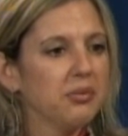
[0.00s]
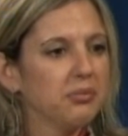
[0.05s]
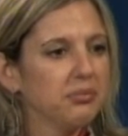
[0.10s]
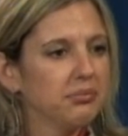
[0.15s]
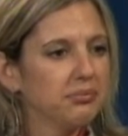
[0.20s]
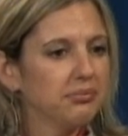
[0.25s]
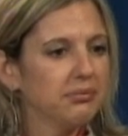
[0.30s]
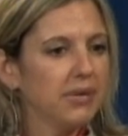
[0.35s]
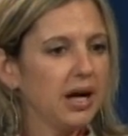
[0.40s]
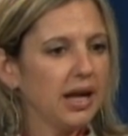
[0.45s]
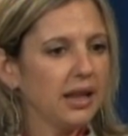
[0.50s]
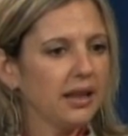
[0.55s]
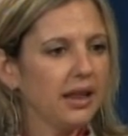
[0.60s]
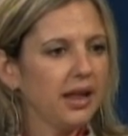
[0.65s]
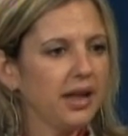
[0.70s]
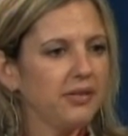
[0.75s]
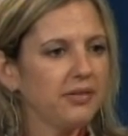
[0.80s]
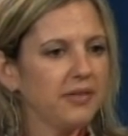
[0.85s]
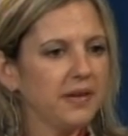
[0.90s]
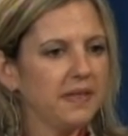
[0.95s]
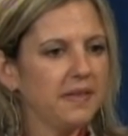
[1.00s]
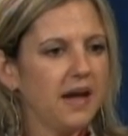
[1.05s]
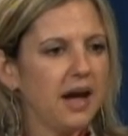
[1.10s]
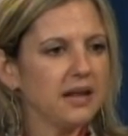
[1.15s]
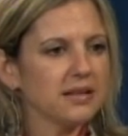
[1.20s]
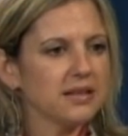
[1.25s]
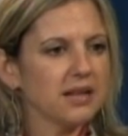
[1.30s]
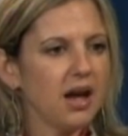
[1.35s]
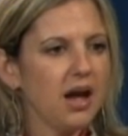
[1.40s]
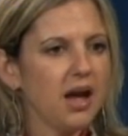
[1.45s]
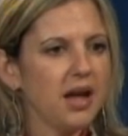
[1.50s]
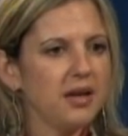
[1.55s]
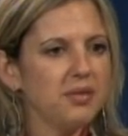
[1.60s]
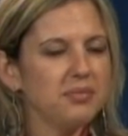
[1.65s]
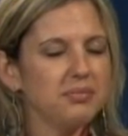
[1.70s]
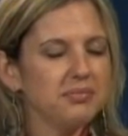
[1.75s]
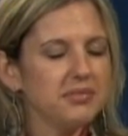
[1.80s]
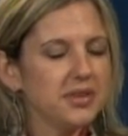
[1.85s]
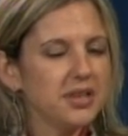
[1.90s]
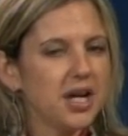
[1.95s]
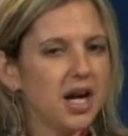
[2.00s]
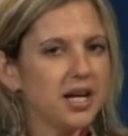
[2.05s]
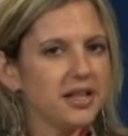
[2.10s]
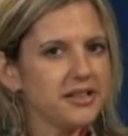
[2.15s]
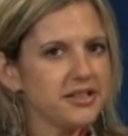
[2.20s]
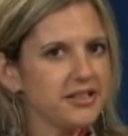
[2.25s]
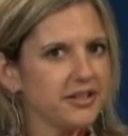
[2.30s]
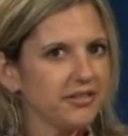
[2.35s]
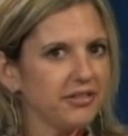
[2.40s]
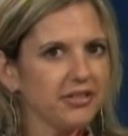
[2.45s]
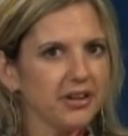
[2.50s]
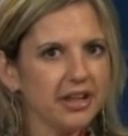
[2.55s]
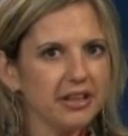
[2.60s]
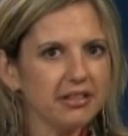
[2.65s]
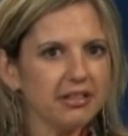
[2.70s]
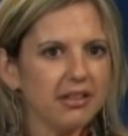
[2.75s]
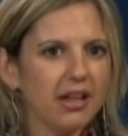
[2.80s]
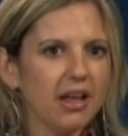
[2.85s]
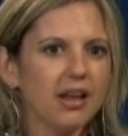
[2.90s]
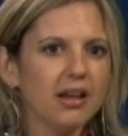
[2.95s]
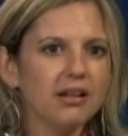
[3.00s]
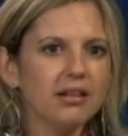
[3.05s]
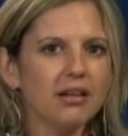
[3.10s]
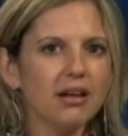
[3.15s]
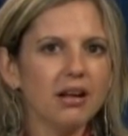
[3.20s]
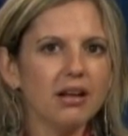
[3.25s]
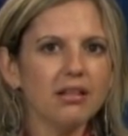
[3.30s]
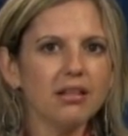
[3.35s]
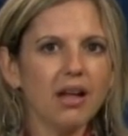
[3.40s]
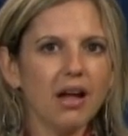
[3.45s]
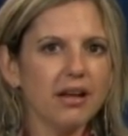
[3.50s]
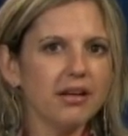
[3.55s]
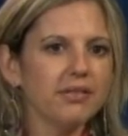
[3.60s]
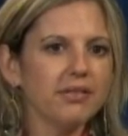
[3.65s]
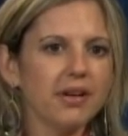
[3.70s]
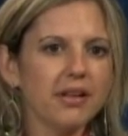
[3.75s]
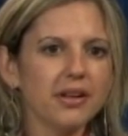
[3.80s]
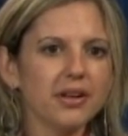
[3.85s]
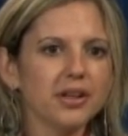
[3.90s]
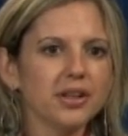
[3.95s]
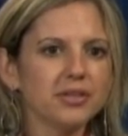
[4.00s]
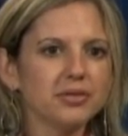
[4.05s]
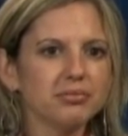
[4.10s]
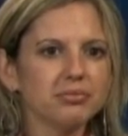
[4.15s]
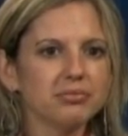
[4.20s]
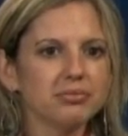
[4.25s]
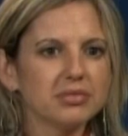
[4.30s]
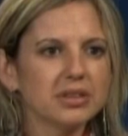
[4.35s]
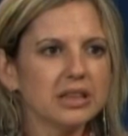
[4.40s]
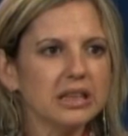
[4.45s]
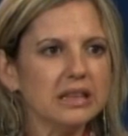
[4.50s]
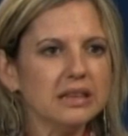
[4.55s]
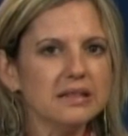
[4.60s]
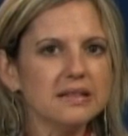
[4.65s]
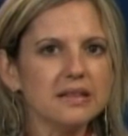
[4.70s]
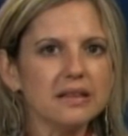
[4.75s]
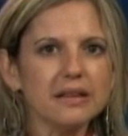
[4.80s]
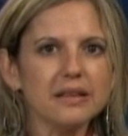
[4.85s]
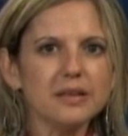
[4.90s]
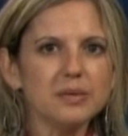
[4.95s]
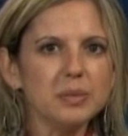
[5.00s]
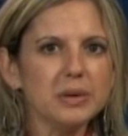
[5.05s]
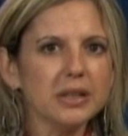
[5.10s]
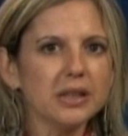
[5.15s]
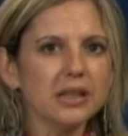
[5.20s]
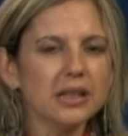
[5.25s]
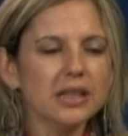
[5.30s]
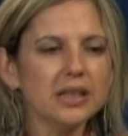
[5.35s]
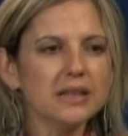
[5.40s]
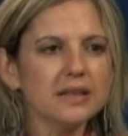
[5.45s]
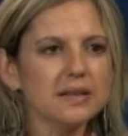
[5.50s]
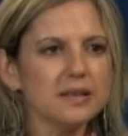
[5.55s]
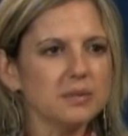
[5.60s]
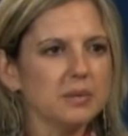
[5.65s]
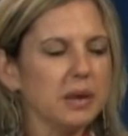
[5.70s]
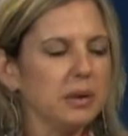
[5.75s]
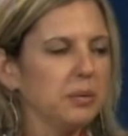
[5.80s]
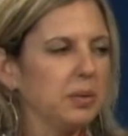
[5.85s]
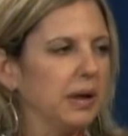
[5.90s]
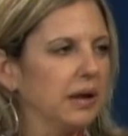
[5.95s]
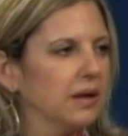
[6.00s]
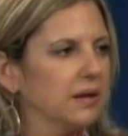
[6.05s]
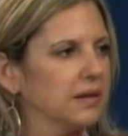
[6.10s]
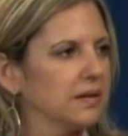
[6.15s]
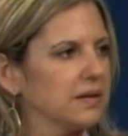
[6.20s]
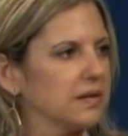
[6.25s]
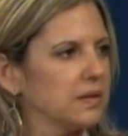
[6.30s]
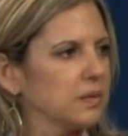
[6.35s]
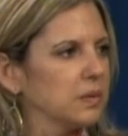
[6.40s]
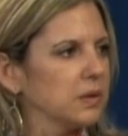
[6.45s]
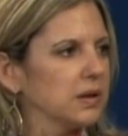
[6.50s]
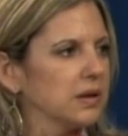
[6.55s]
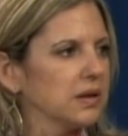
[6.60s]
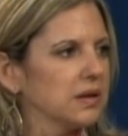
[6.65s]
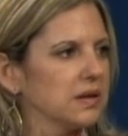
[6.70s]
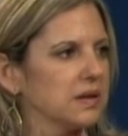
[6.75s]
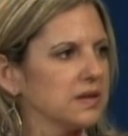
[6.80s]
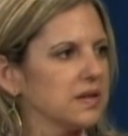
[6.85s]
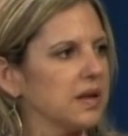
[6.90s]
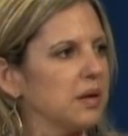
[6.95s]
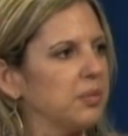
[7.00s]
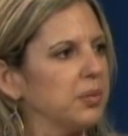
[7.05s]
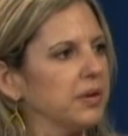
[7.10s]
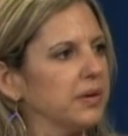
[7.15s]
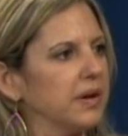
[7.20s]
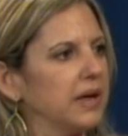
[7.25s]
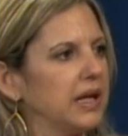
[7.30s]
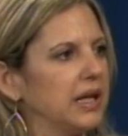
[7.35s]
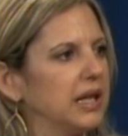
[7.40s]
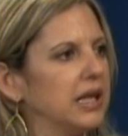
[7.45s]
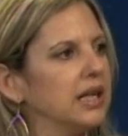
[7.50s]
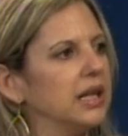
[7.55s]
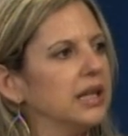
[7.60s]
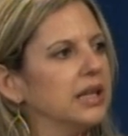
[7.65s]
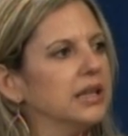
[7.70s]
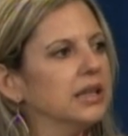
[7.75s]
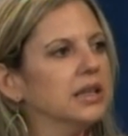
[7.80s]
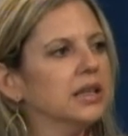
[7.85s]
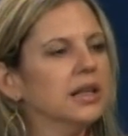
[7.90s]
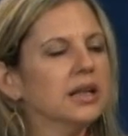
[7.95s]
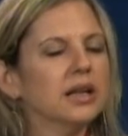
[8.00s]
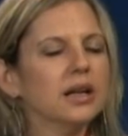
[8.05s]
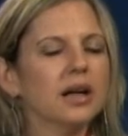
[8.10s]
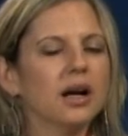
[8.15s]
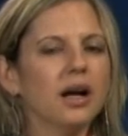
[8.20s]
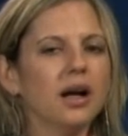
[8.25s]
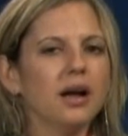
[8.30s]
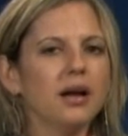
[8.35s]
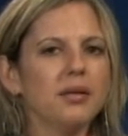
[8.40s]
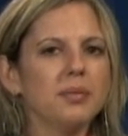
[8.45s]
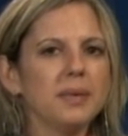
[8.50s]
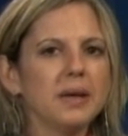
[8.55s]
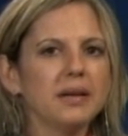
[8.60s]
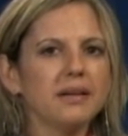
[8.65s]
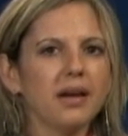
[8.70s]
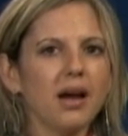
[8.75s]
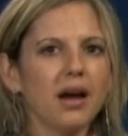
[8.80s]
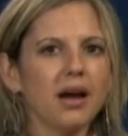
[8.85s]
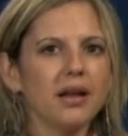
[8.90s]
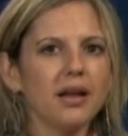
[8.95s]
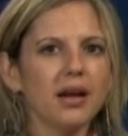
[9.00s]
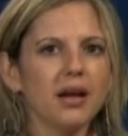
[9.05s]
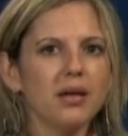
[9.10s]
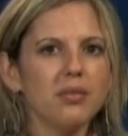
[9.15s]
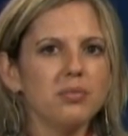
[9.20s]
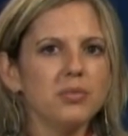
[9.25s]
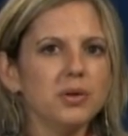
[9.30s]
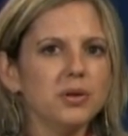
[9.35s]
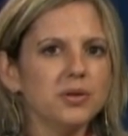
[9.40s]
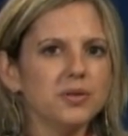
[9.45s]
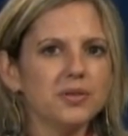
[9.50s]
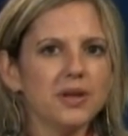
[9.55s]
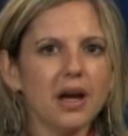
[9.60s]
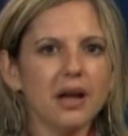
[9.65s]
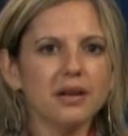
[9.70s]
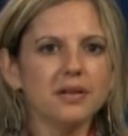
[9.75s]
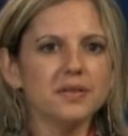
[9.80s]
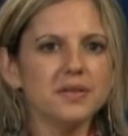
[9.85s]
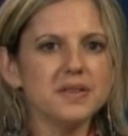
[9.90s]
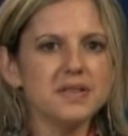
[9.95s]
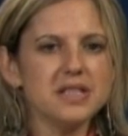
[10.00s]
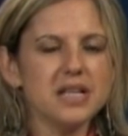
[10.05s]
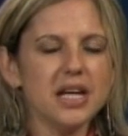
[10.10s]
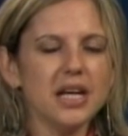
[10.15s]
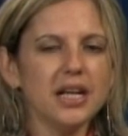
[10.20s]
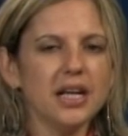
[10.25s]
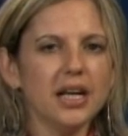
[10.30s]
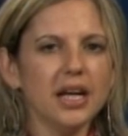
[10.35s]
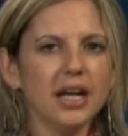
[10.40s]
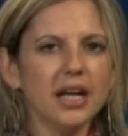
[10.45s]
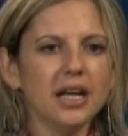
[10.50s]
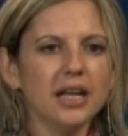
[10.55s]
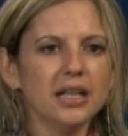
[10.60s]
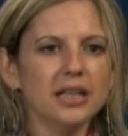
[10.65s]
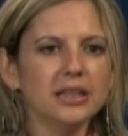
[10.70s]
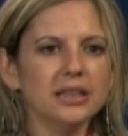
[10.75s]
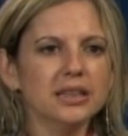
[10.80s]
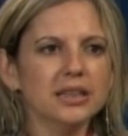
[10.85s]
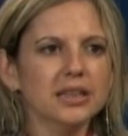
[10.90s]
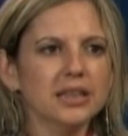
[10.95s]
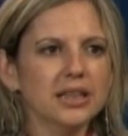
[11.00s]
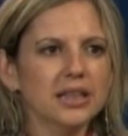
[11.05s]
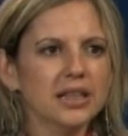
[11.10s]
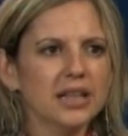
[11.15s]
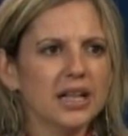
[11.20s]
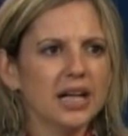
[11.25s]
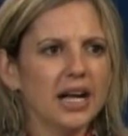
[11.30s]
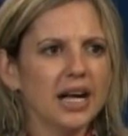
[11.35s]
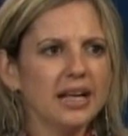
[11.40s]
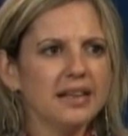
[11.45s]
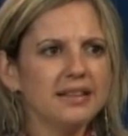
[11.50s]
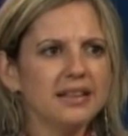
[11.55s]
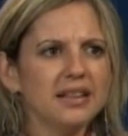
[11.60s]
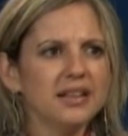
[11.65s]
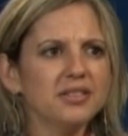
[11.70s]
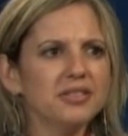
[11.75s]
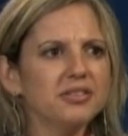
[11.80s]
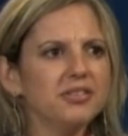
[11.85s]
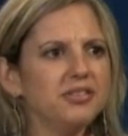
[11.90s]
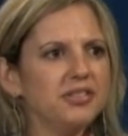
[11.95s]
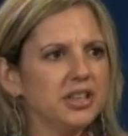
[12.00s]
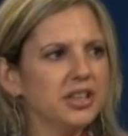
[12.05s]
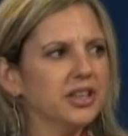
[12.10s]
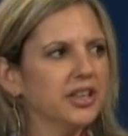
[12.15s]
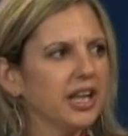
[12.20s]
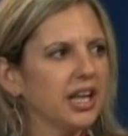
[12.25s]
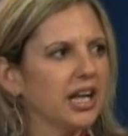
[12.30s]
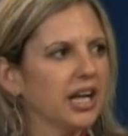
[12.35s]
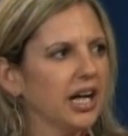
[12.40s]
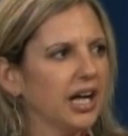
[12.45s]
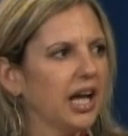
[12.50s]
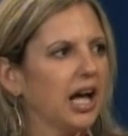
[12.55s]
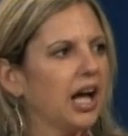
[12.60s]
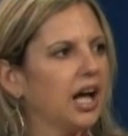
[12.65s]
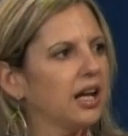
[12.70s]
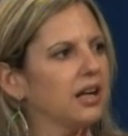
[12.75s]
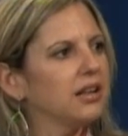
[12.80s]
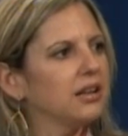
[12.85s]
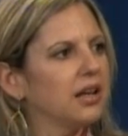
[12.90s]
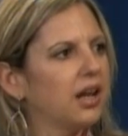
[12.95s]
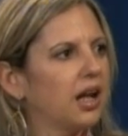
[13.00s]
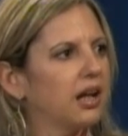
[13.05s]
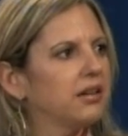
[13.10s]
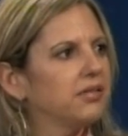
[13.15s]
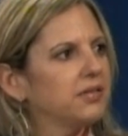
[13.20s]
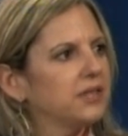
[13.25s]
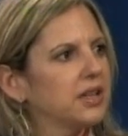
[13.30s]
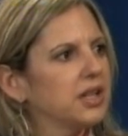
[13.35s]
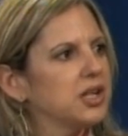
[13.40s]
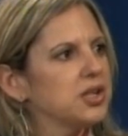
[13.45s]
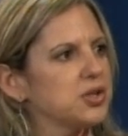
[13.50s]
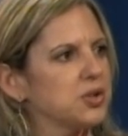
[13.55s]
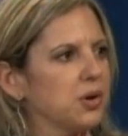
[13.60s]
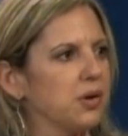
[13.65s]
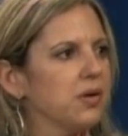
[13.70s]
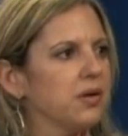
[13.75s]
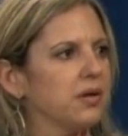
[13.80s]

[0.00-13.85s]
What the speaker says: my life at that time, not different than a lot of other kids' experience. My parents were separating. My dad had moved out of state, and I didn't feel like I had a lot of control